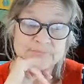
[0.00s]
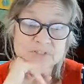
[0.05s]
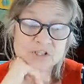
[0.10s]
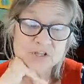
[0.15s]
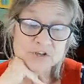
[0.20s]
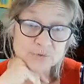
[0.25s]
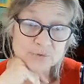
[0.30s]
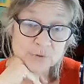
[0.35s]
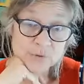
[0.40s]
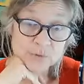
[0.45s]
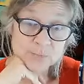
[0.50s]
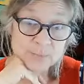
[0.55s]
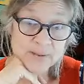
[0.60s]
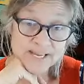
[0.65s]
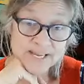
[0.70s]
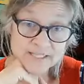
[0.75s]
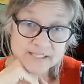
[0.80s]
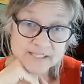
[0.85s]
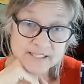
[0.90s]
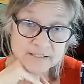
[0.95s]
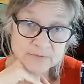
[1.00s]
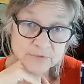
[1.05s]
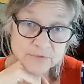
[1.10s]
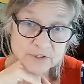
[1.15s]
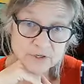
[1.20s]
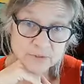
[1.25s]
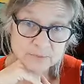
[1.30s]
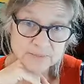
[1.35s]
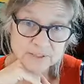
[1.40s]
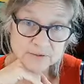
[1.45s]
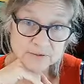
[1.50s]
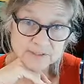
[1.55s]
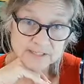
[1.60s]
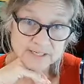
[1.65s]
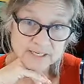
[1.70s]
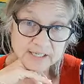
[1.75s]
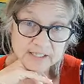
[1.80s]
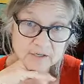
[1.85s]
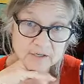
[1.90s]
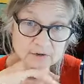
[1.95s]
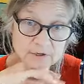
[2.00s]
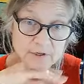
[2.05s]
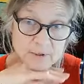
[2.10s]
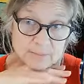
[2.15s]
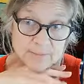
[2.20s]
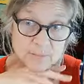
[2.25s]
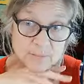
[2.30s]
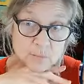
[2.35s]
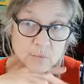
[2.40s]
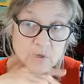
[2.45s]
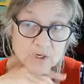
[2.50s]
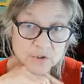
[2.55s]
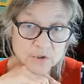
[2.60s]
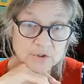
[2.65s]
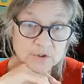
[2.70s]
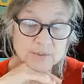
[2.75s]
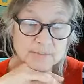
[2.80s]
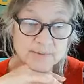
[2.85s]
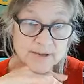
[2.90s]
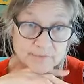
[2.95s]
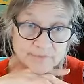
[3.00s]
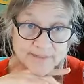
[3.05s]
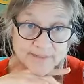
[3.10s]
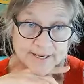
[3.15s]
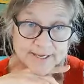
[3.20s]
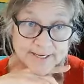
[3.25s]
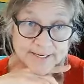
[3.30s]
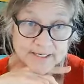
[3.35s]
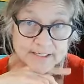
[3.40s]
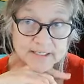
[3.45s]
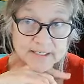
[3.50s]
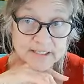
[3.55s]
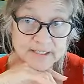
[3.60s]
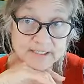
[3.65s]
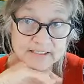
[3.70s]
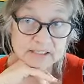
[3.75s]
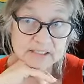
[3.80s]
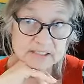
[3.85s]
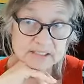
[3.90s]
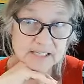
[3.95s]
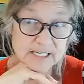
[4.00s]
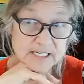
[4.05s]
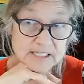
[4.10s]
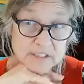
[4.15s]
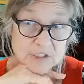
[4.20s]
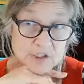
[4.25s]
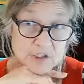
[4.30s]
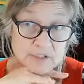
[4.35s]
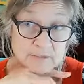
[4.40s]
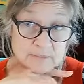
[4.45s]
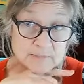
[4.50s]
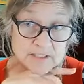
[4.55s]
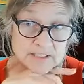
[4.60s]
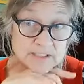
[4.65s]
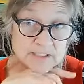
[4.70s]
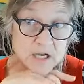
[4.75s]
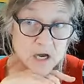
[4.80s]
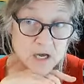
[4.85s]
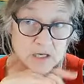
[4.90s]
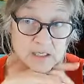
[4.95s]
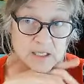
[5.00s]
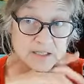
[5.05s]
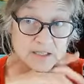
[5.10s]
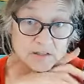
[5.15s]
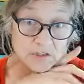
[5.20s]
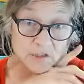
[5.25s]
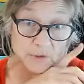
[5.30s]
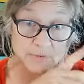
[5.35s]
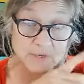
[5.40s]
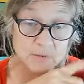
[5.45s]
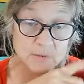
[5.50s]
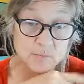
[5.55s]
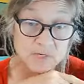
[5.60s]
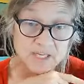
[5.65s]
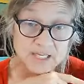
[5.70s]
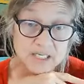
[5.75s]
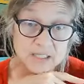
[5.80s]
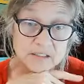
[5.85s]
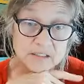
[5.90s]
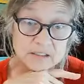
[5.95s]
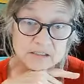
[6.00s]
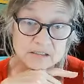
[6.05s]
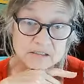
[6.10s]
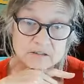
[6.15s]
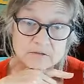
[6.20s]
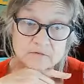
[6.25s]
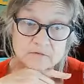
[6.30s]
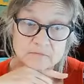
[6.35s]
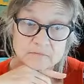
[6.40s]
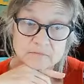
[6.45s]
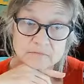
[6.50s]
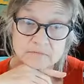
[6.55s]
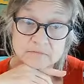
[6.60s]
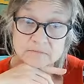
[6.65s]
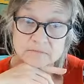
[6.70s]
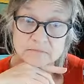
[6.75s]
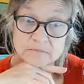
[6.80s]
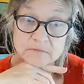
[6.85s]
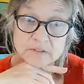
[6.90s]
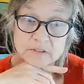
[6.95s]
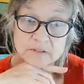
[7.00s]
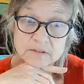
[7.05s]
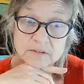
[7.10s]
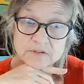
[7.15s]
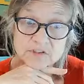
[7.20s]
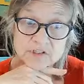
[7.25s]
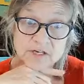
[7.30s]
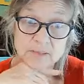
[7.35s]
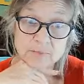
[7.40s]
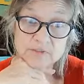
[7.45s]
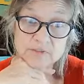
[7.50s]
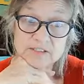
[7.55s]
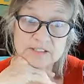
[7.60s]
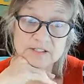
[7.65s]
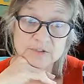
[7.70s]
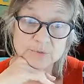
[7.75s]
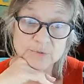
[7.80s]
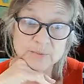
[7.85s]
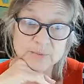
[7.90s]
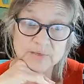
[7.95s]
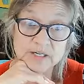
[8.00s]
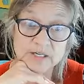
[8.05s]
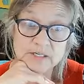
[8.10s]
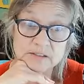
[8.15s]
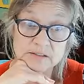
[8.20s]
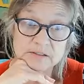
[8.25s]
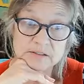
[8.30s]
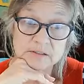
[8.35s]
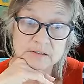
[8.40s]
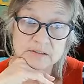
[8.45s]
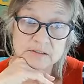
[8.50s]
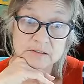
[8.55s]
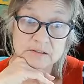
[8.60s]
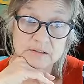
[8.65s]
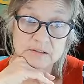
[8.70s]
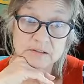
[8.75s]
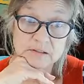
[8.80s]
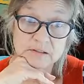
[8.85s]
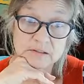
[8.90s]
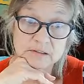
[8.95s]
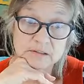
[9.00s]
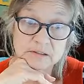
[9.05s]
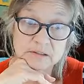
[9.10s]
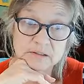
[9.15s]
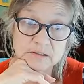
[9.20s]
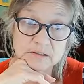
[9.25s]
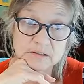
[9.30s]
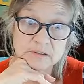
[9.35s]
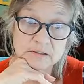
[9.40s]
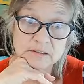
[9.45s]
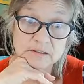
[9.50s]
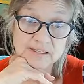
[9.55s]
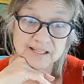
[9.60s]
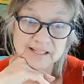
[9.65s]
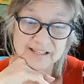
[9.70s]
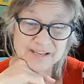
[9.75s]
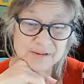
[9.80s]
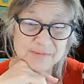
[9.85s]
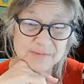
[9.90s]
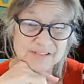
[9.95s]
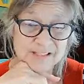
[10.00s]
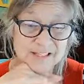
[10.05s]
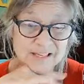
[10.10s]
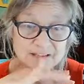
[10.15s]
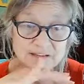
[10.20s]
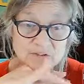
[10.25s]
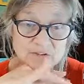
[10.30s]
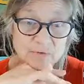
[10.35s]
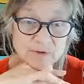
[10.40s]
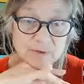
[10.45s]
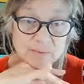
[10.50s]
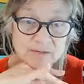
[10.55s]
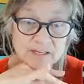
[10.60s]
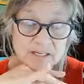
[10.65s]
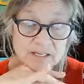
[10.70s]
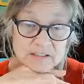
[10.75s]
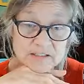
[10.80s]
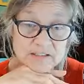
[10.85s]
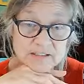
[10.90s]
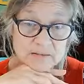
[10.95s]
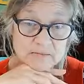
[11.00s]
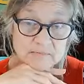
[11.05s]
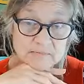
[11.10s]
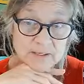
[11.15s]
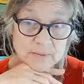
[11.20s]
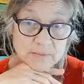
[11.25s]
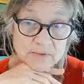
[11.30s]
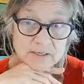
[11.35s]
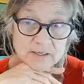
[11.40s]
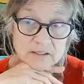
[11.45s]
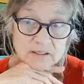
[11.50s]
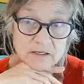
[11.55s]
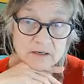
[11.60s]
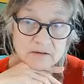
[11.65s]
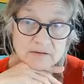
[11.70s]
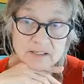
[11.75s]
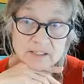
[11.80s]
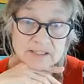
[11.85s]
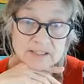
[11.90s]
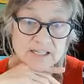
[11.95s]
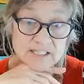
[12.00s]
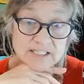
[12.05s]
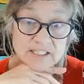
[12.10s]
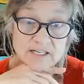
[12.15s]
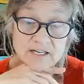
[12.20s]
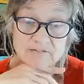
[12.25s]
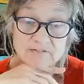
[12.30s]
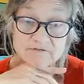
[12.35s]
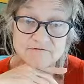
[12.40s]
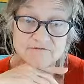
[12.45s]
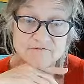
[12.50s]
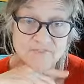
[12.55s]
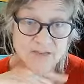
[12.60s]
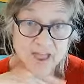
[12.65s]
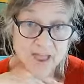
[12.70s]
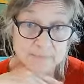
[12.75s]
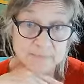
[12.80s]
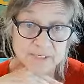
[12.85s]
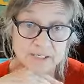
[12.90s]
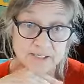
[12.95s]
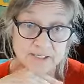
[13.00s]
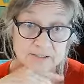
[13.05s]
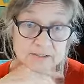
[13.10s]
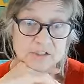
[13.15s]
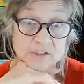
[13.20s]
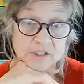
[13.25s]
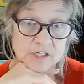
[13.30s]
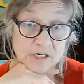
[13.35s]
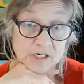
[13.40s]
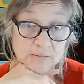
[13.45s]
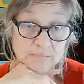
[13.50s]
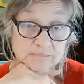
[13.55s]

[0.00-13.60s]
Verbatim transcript: The through painting with our building, I know y'all been wondering about that. I think it took them a solid three weeks. Tom, was it three weeks? I really don't know. I think it was like three weeks. They were here a lot, and they did a fabulous job.